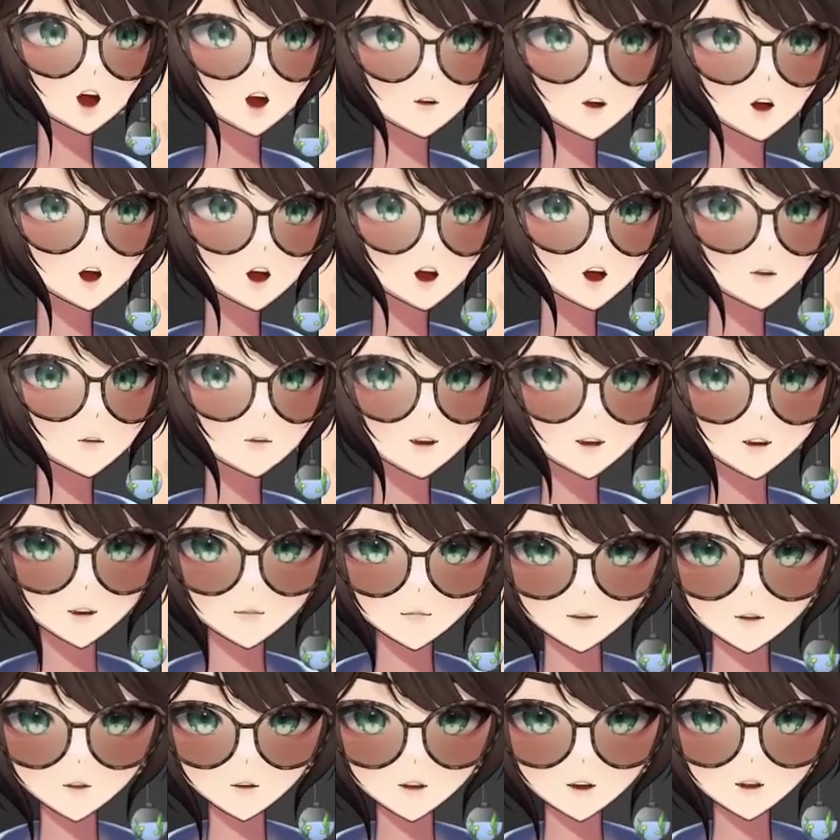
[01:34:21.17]
would have thought he would have
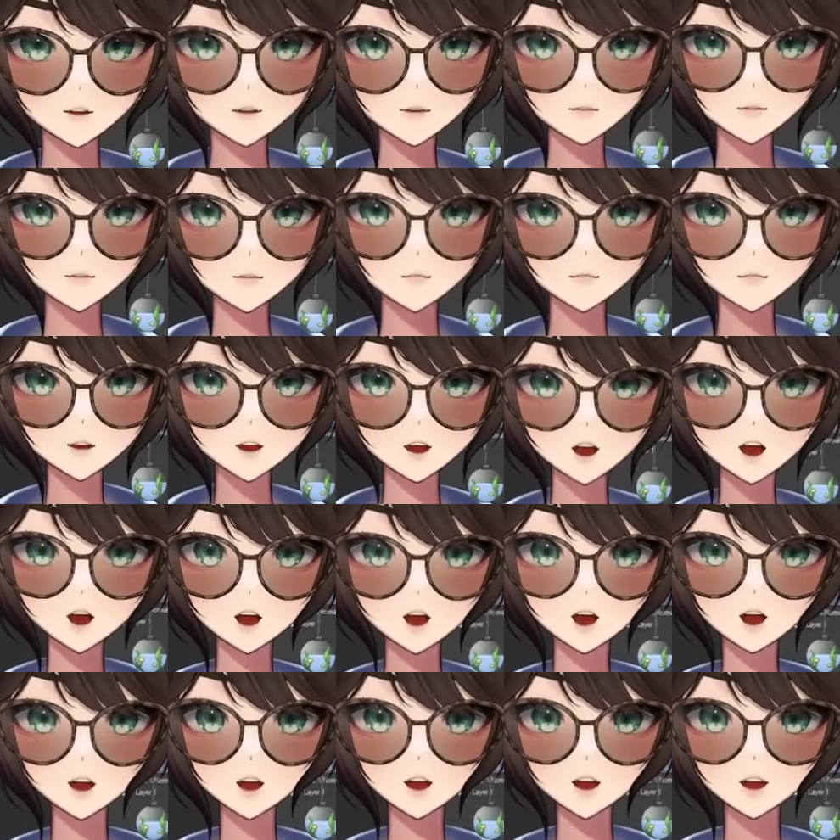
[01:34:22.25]
been into,
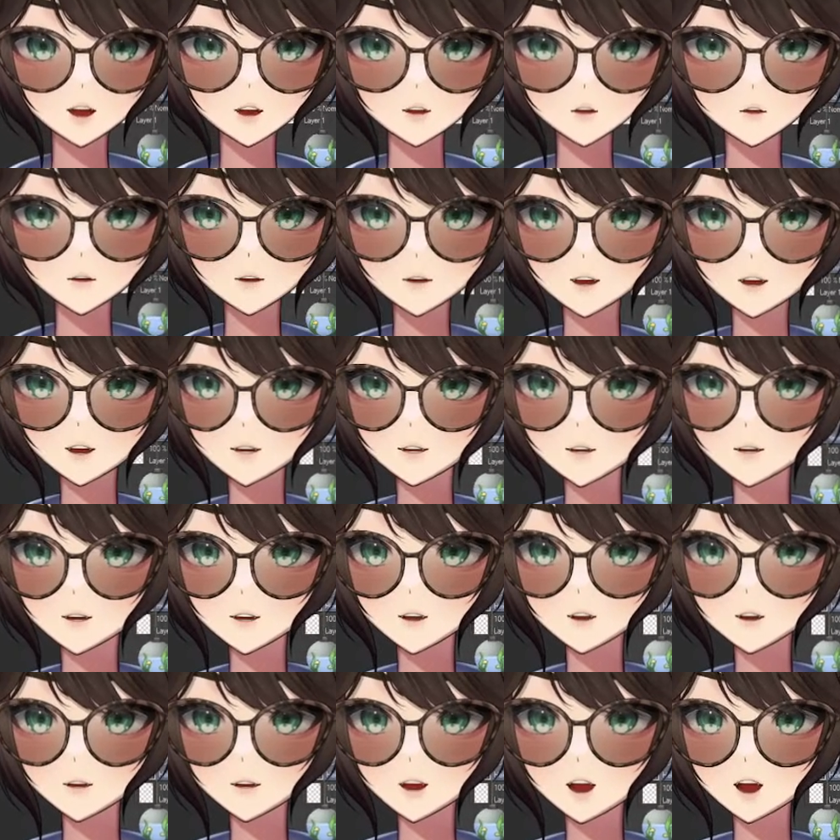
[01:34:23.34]
but he seems to
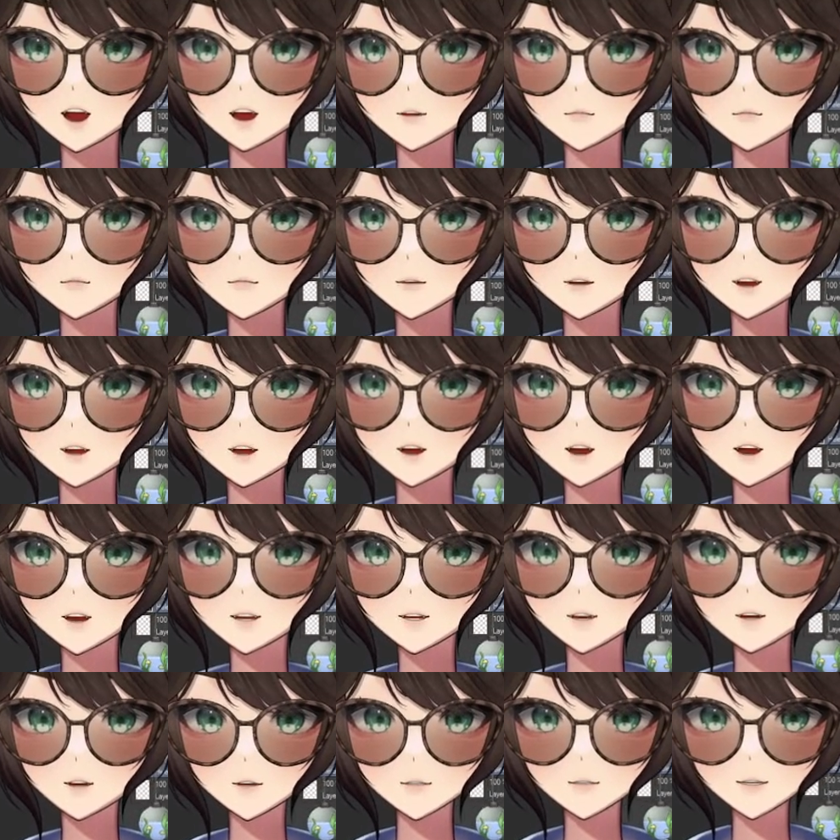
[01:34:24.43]
have like a
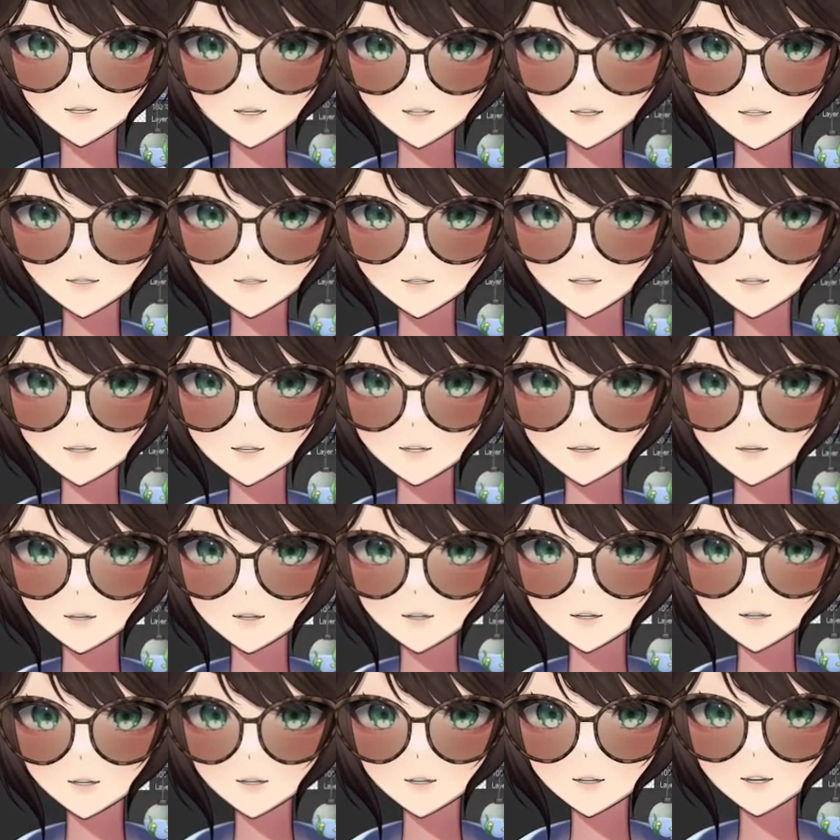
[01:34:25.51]
great time doing
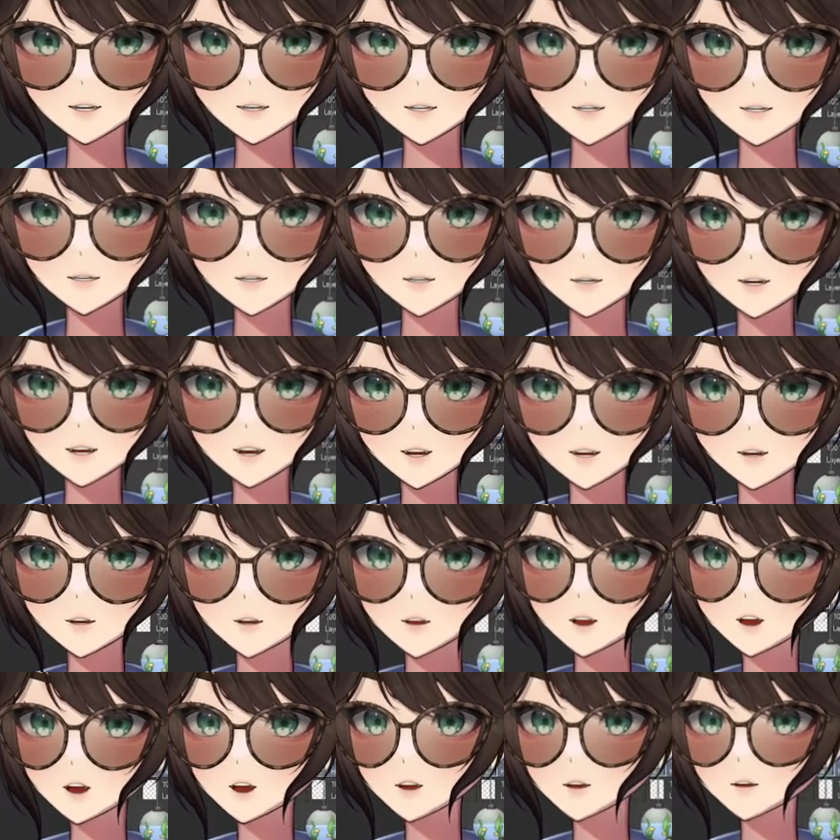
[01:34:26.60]
it, and
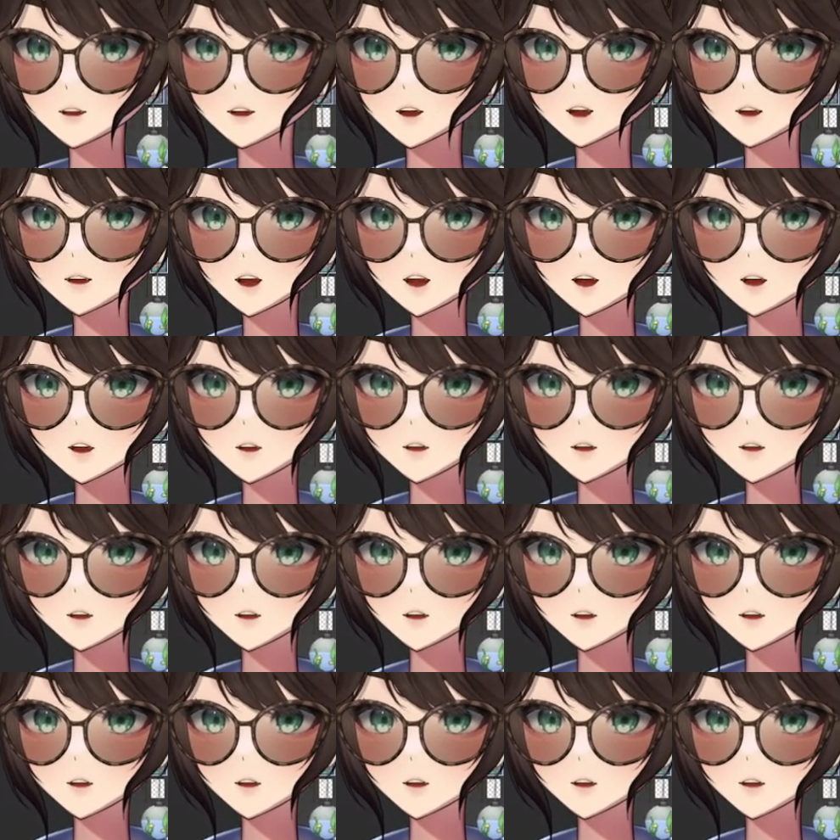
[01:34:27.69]
he's like top of his